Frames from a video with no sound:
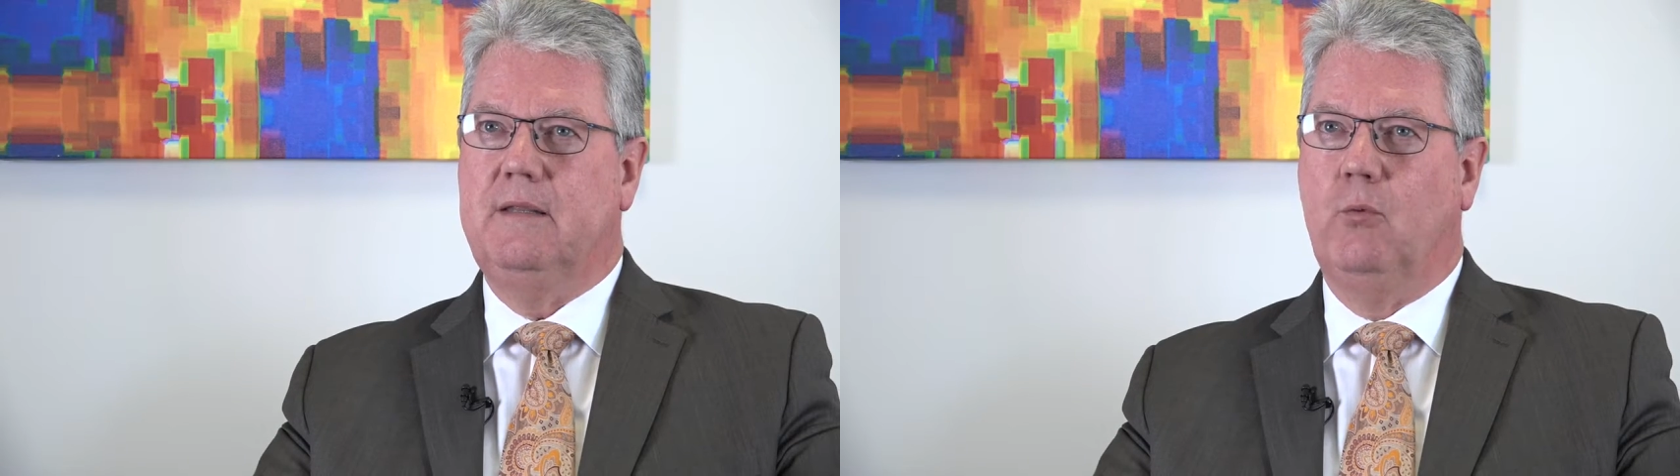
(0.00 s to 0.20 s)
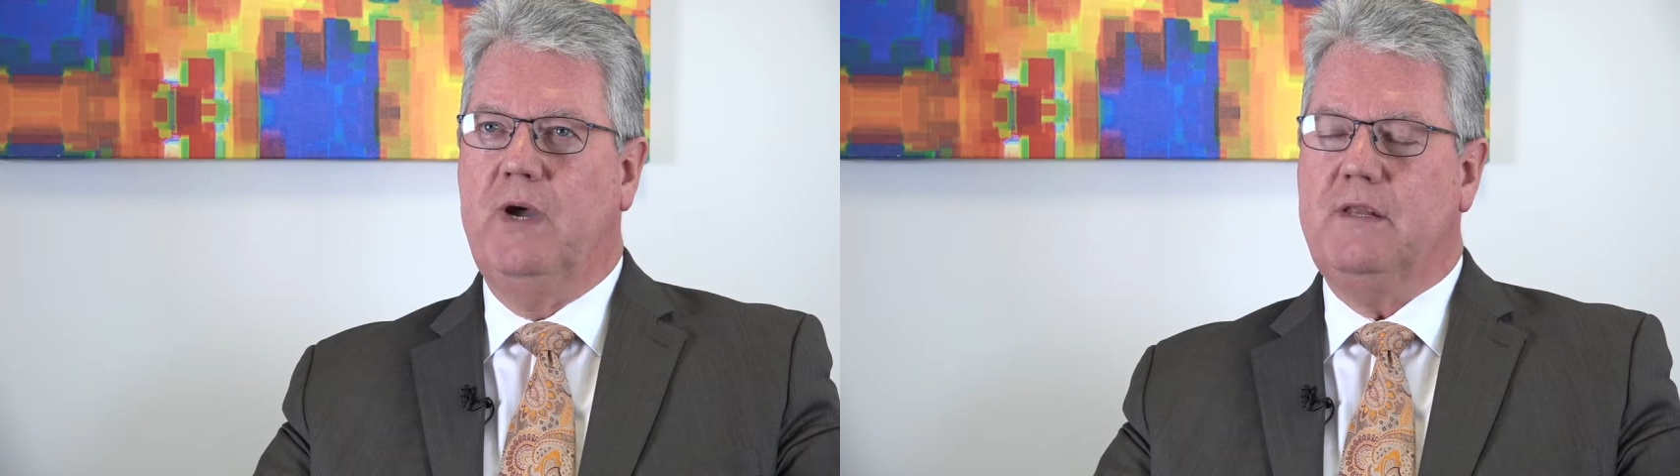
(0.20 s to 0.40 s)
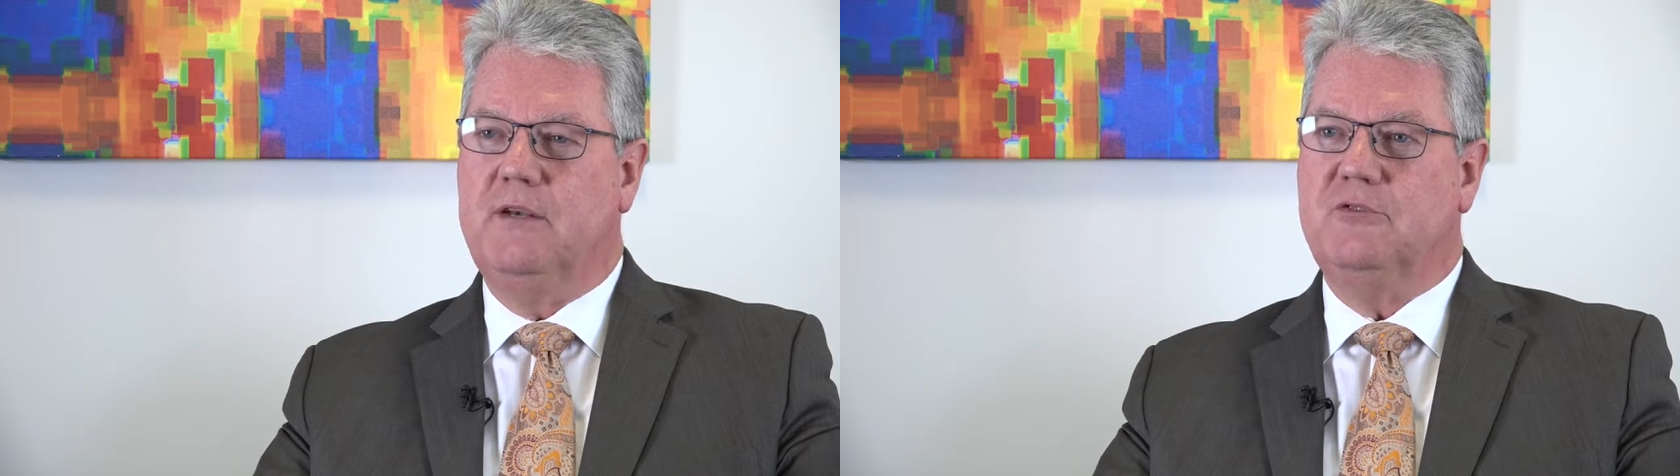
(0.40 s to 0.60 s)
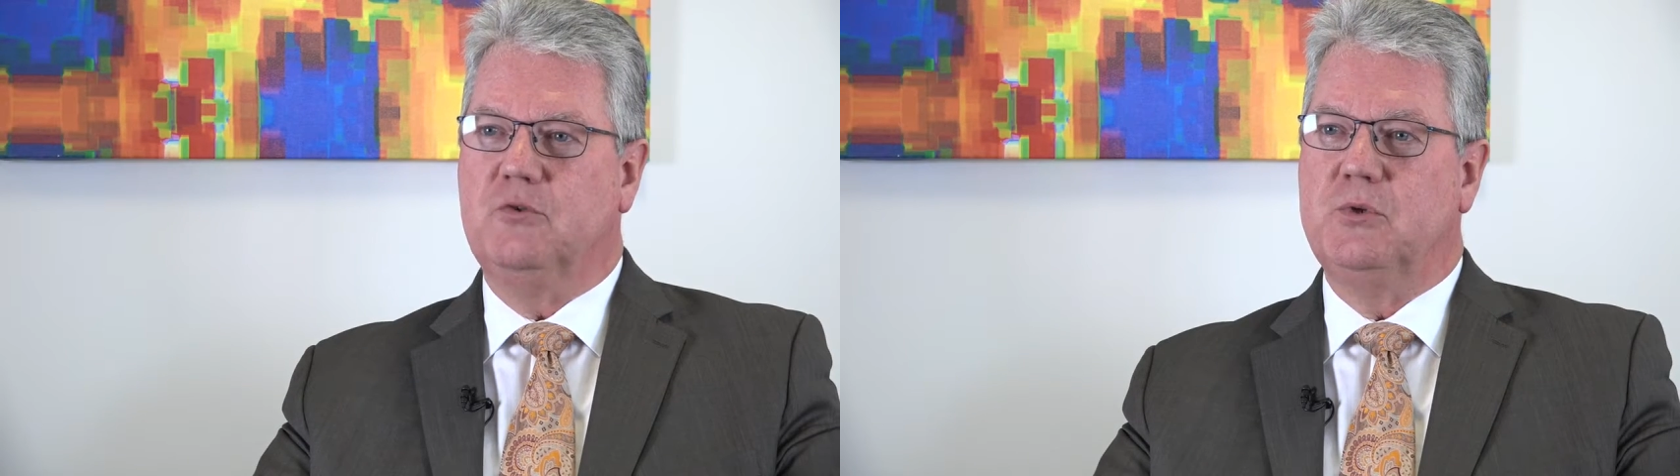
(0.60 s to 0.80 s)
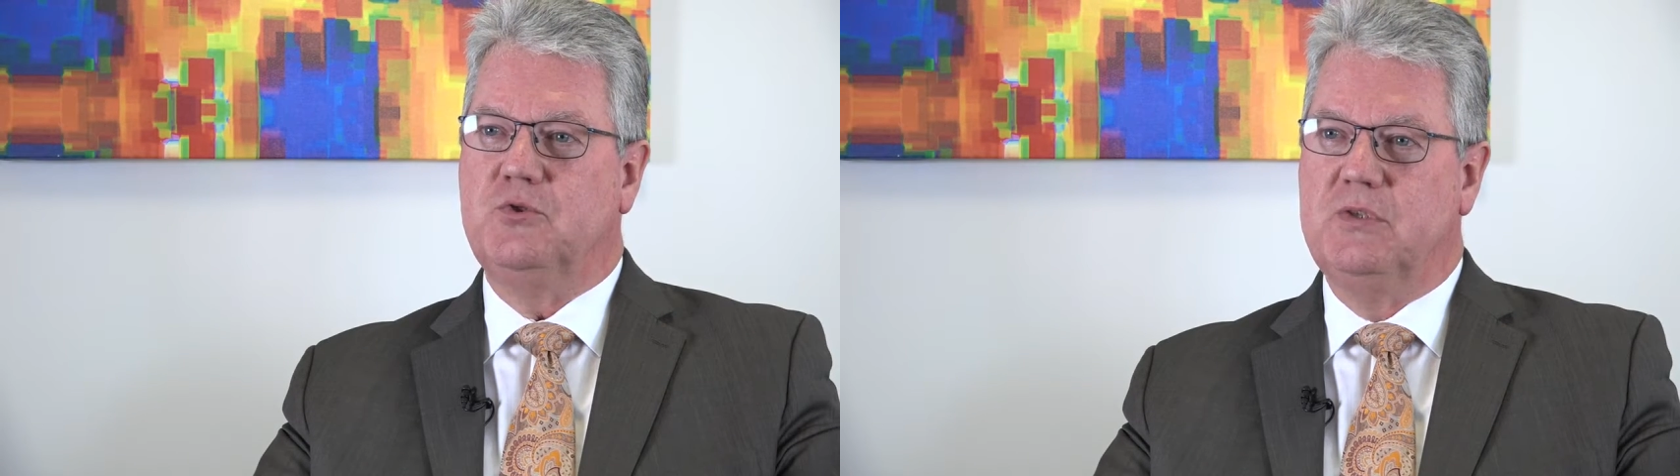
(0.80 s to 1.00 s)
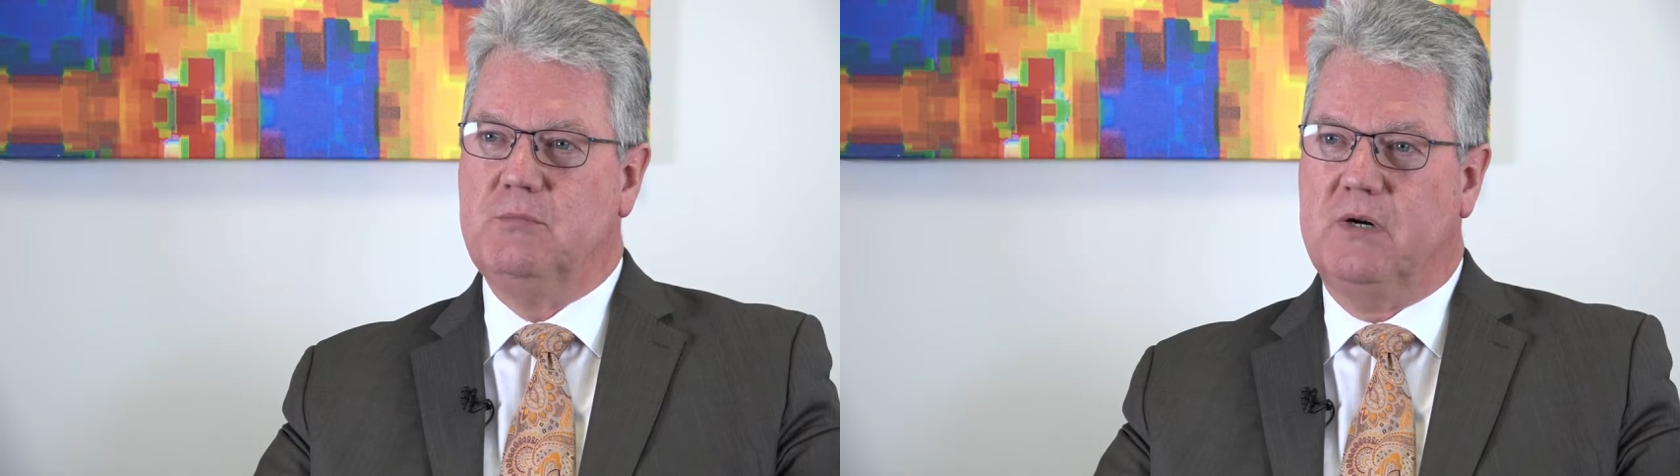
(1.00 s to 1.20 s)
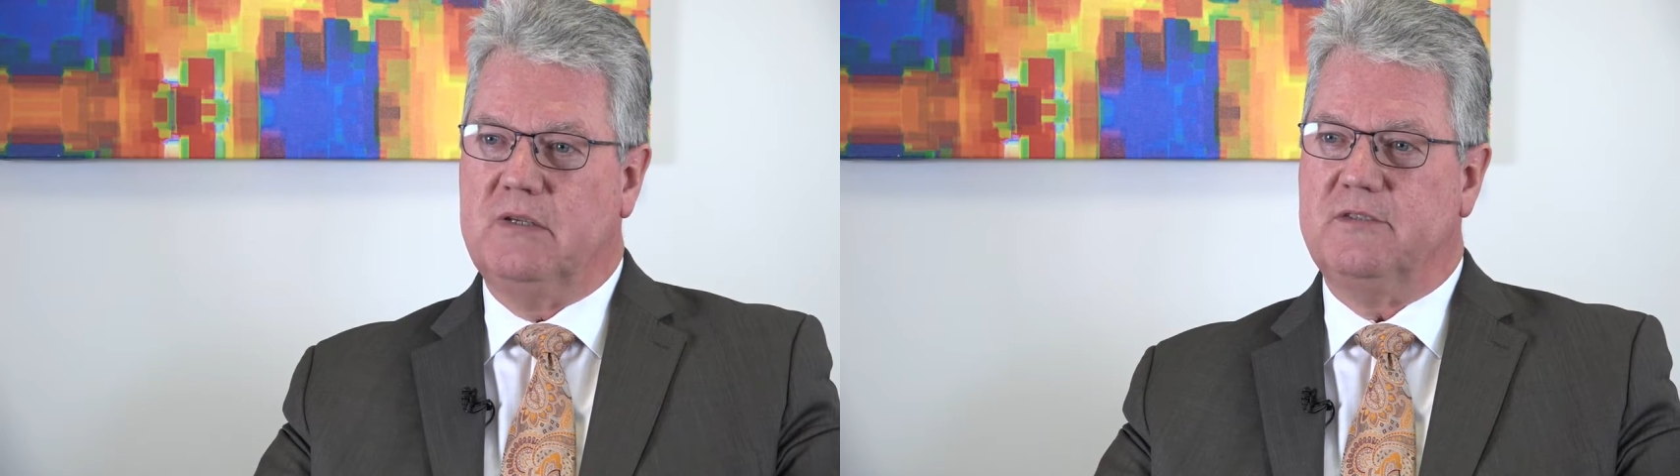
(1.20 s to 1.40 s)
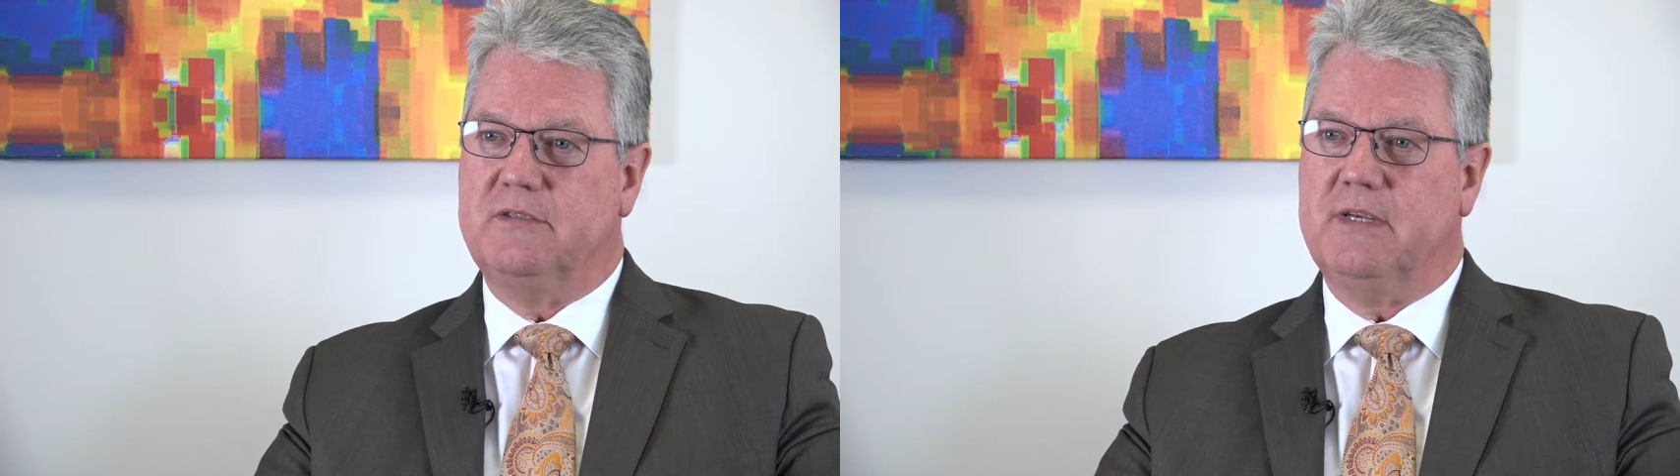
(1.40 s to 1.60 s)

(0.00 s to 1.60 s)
The way the distribution models are